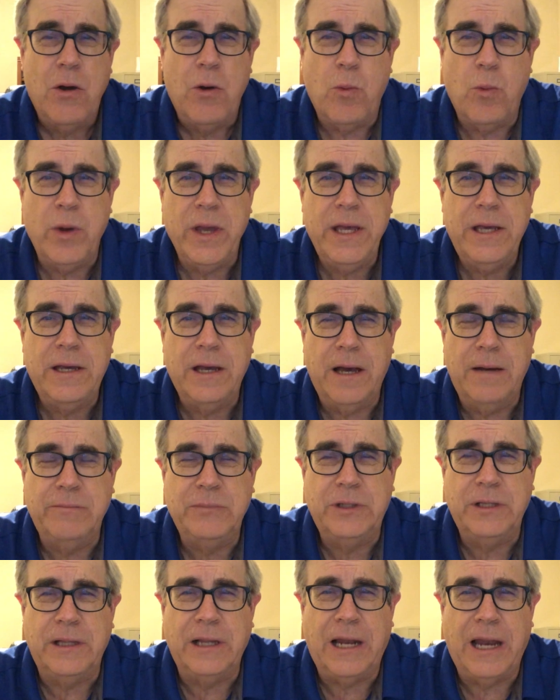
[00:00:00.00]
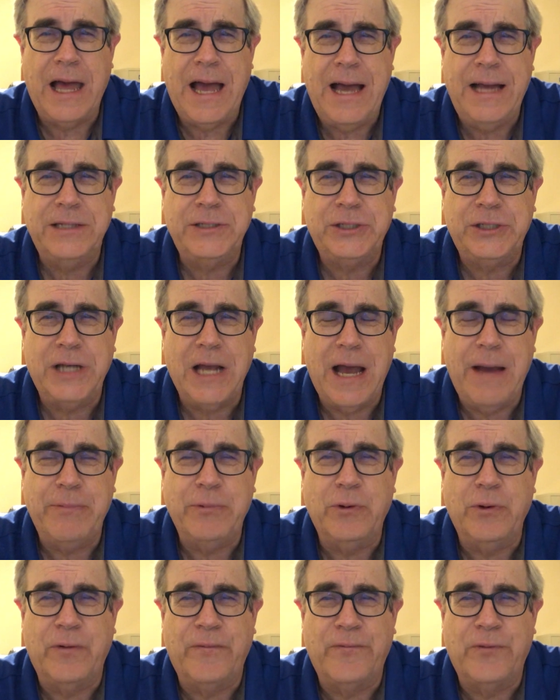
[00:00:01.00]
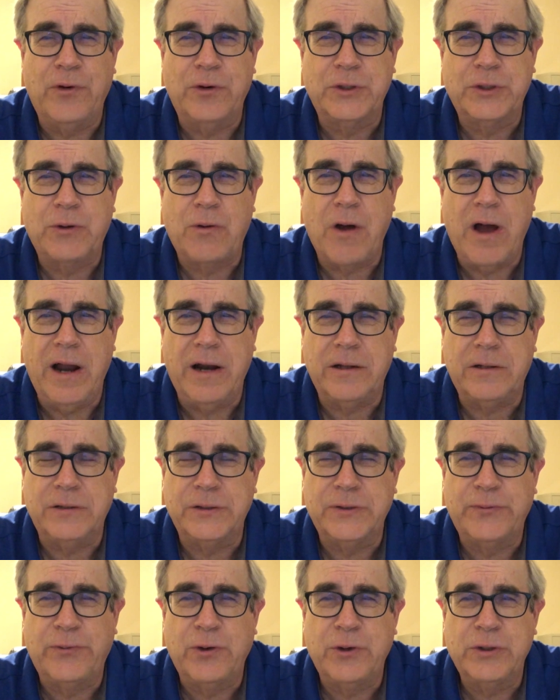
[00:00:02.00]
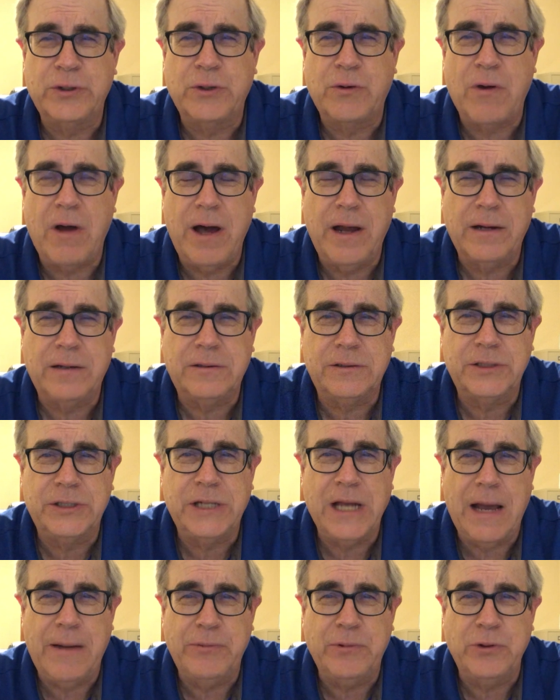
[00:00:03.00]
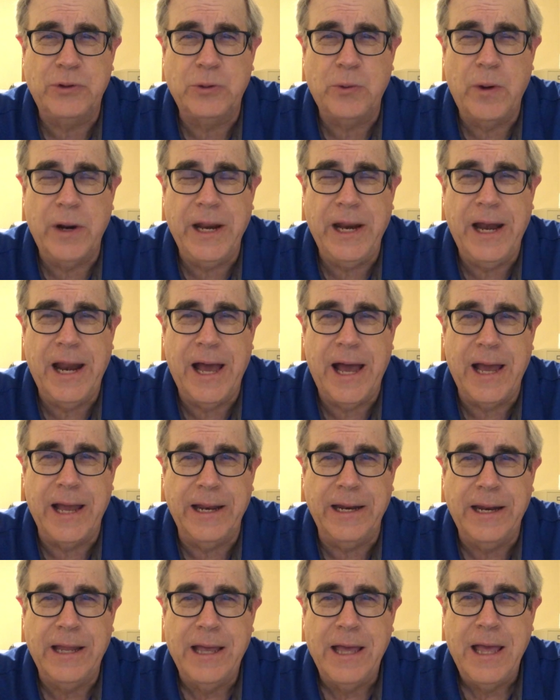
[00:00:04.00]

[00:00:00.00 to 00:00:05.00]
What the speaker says: we come to the last chapter of First Chronicles. First Chronicles chapter 29.